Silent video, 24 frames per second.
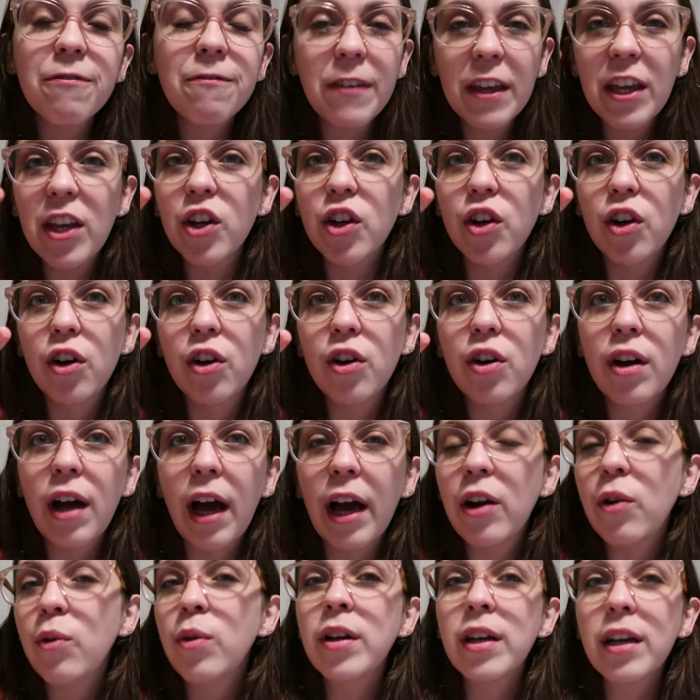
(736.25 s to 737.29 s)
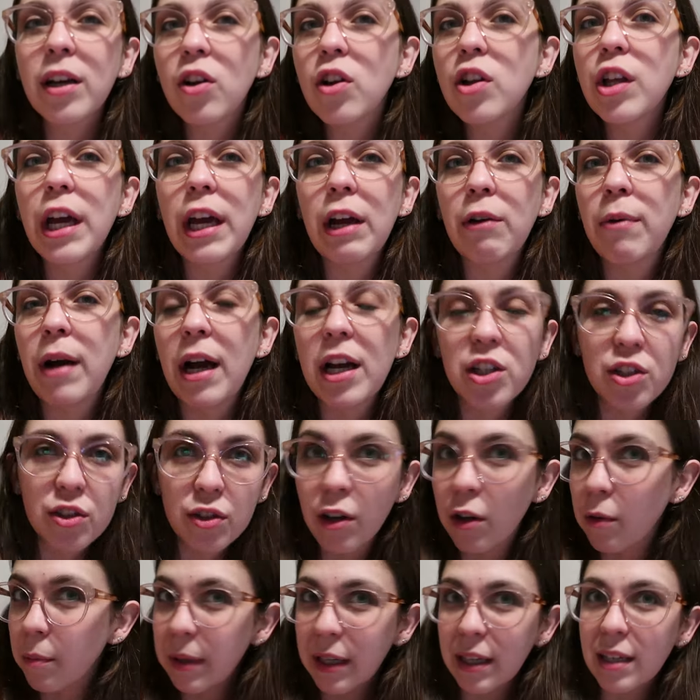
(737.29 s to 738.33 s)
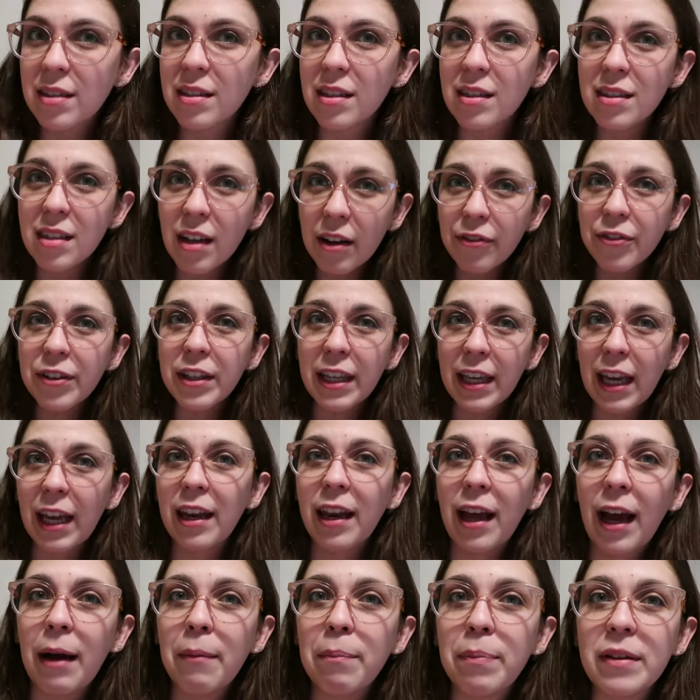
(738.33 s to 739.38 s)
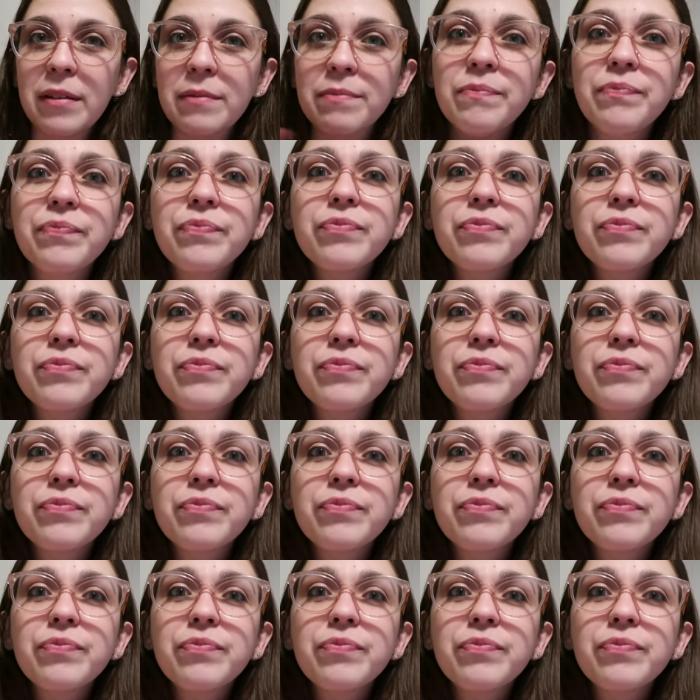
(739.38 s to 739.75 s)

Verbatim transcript: fear? I don't want to call it irrational because it definitely can happen,